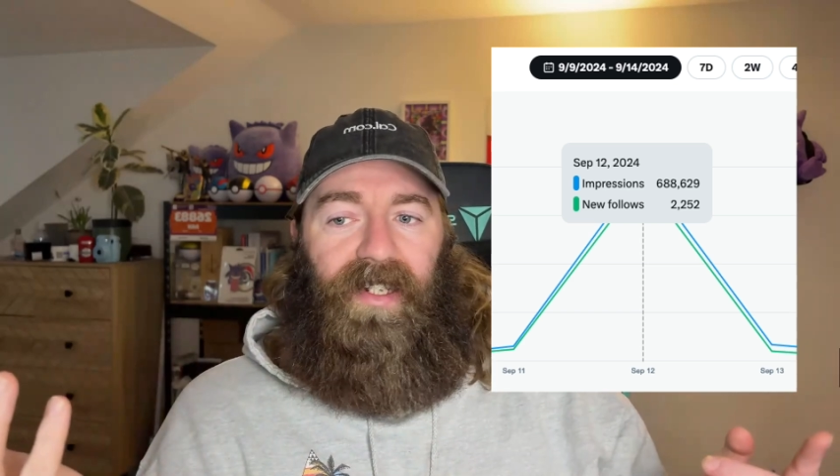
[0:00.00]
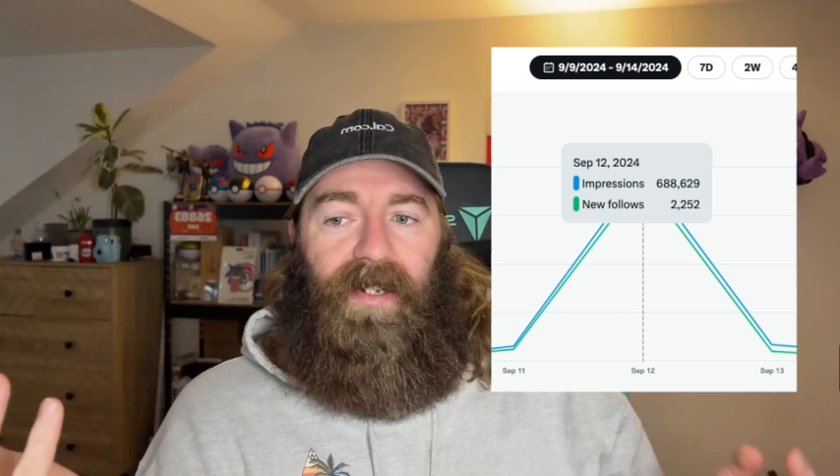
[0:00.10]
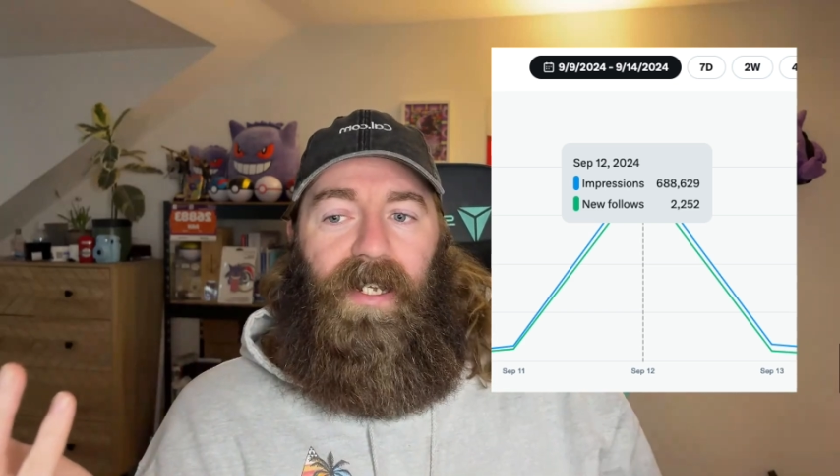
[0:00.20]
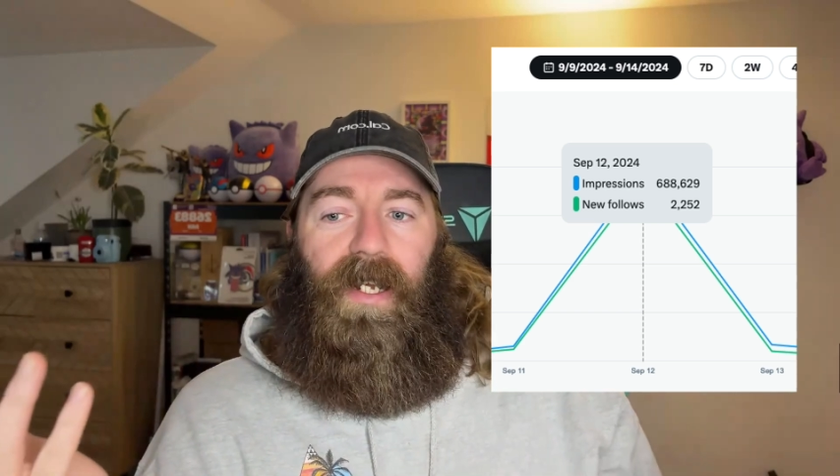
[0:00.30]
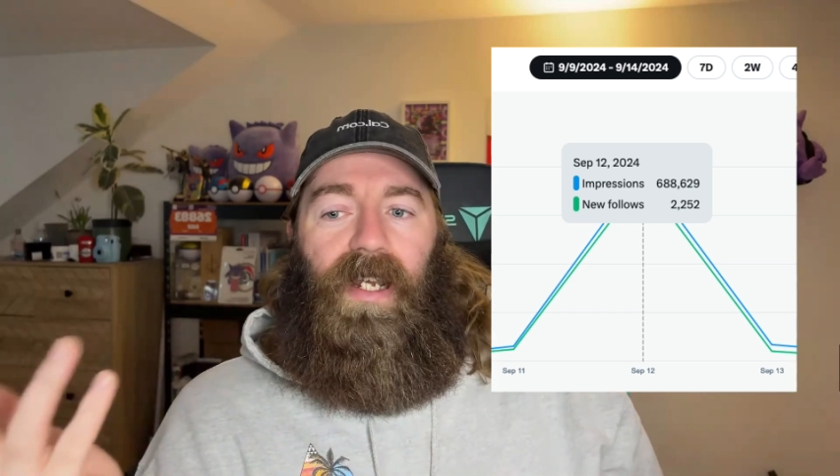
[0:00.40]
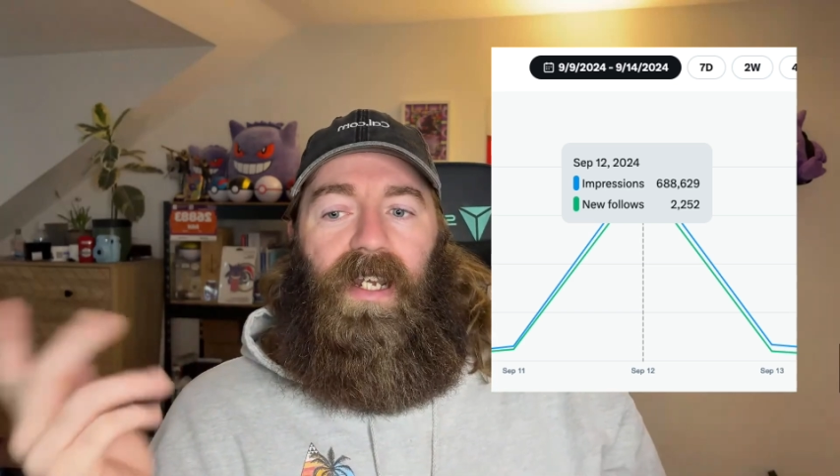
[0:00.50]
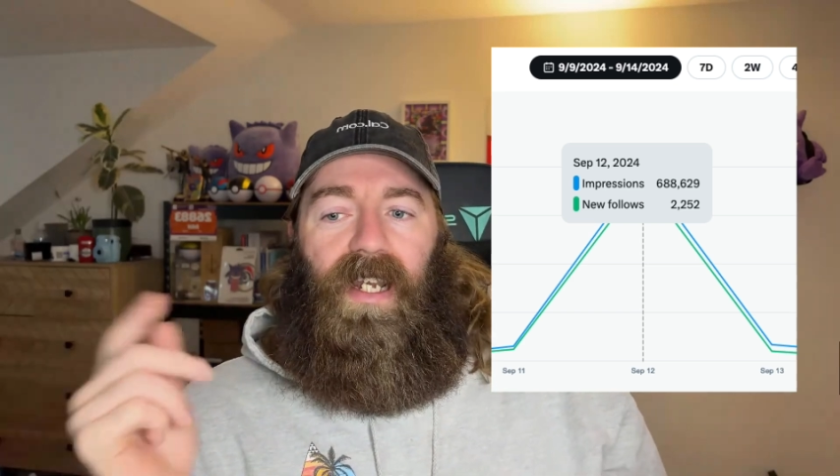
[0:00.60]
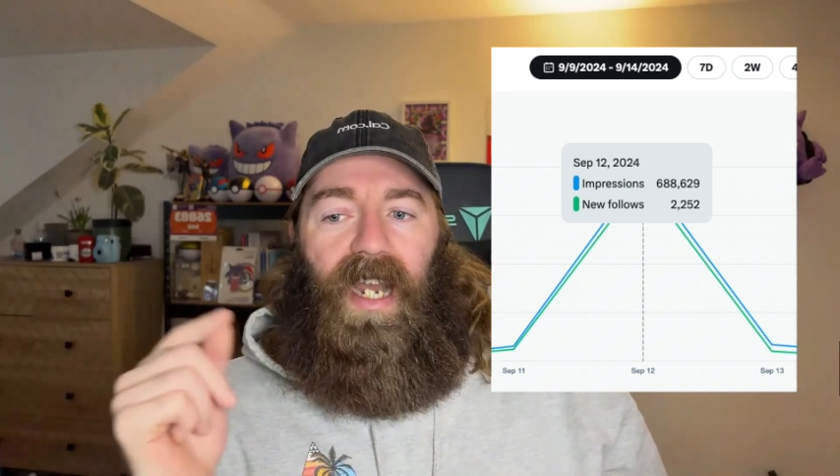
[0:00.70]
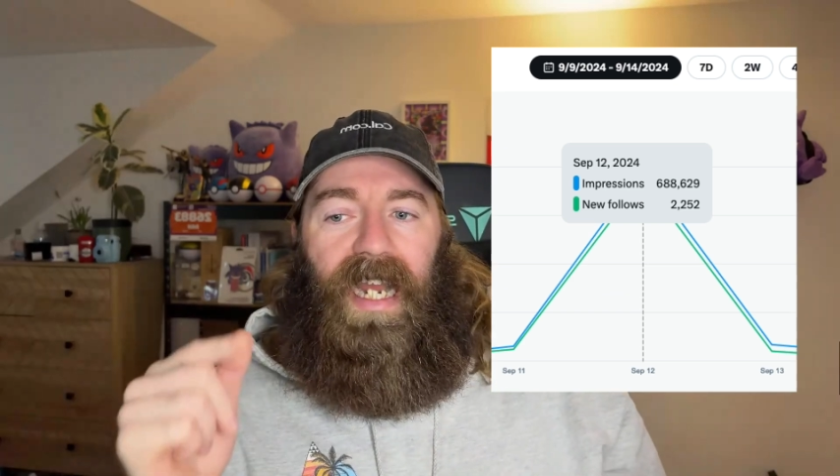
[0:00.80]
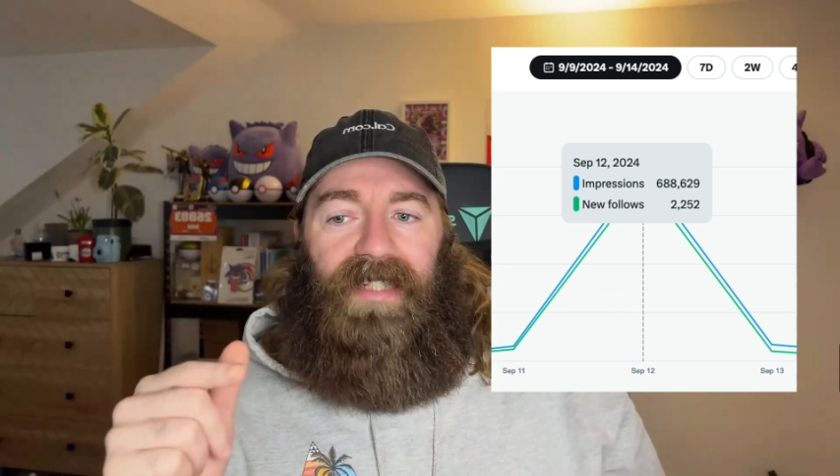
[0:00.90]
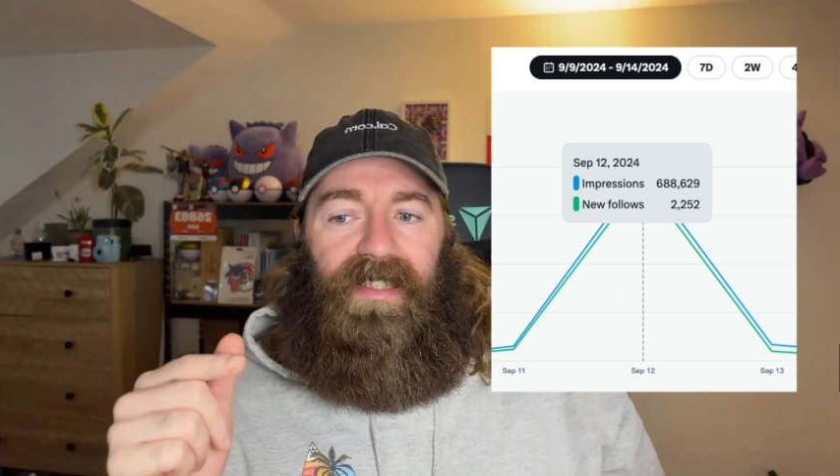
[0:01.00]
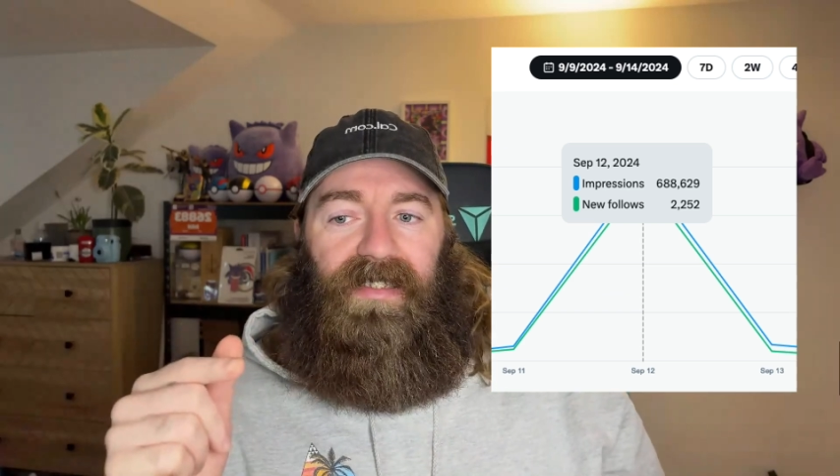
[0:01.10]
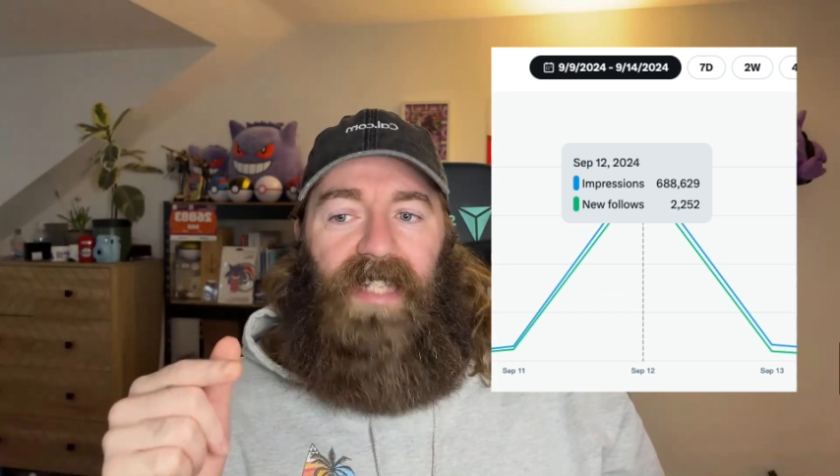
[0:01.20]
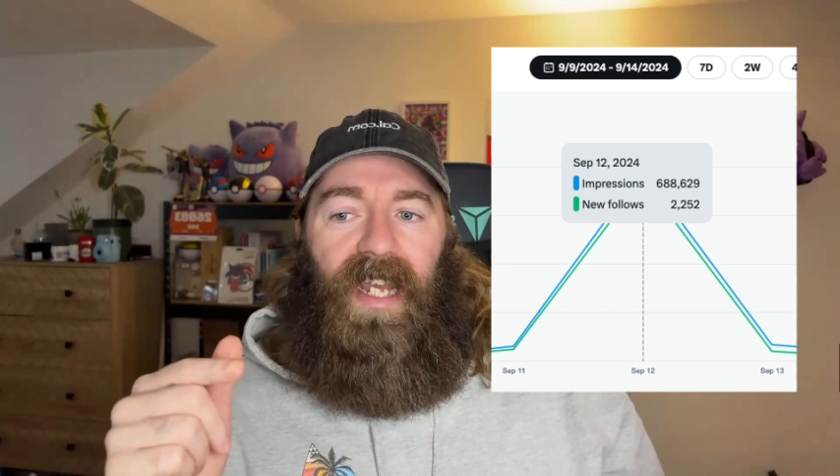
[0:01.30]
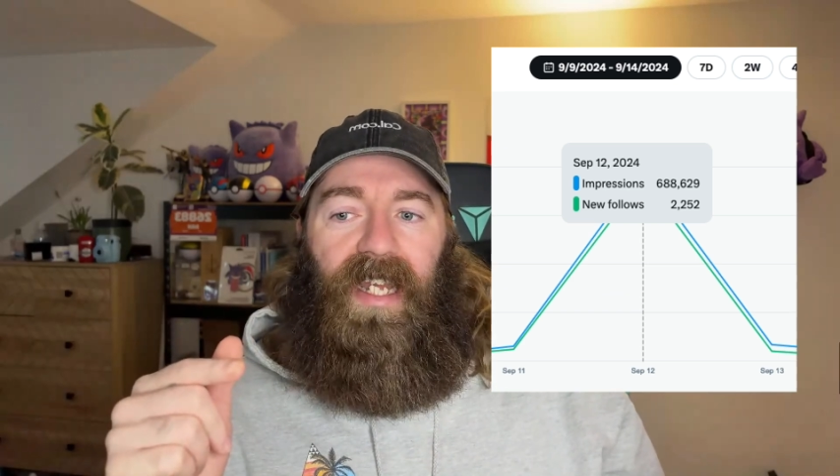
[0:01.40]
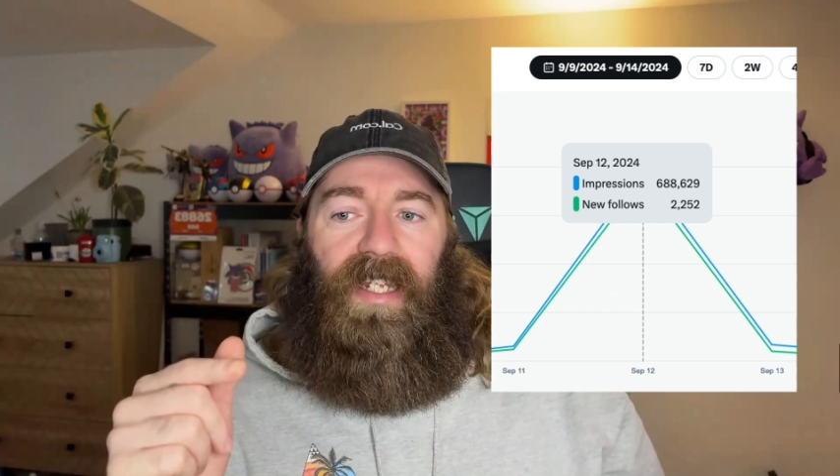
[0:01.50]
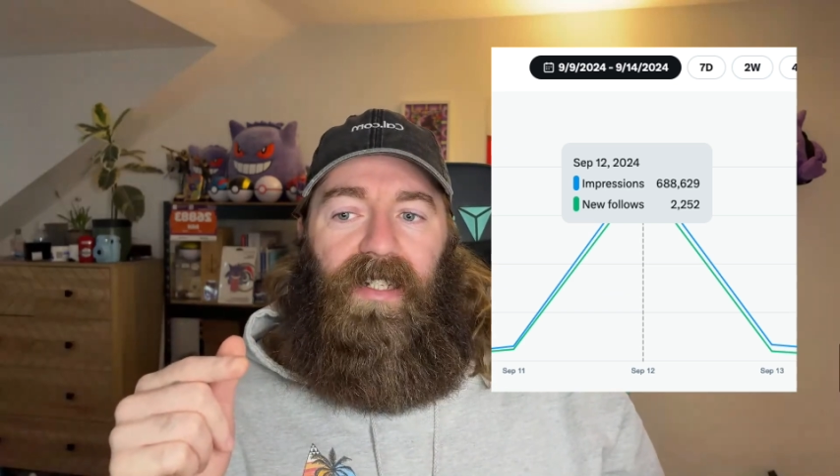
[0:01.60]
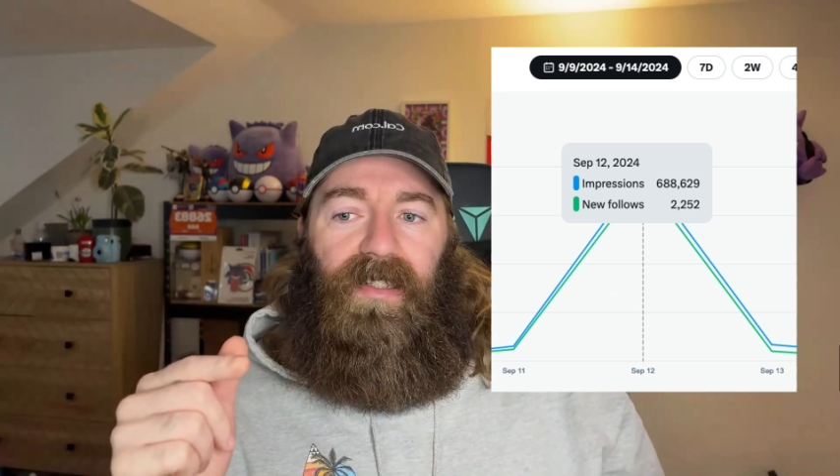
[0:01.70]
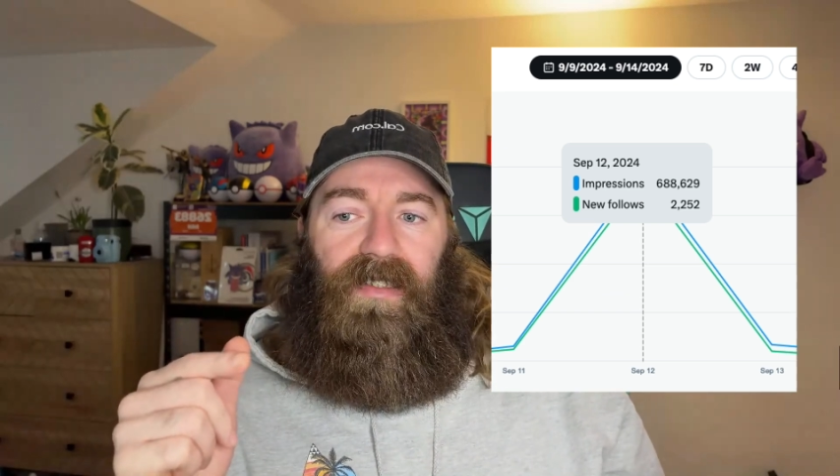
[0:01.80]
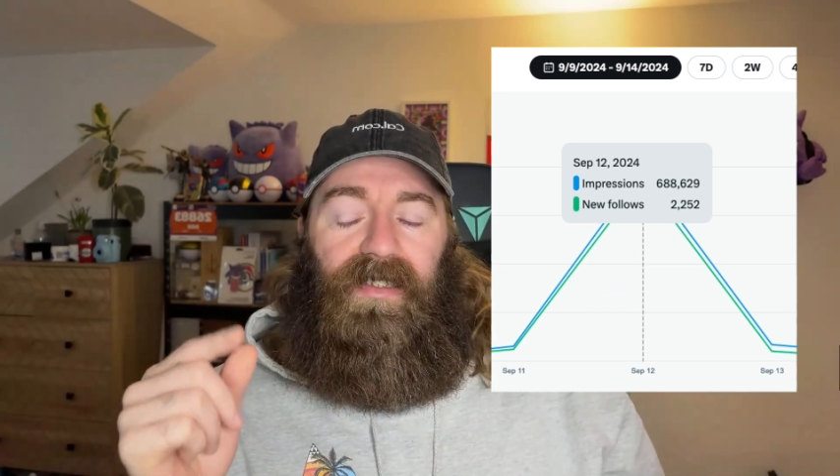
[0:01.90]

Like, I had this day,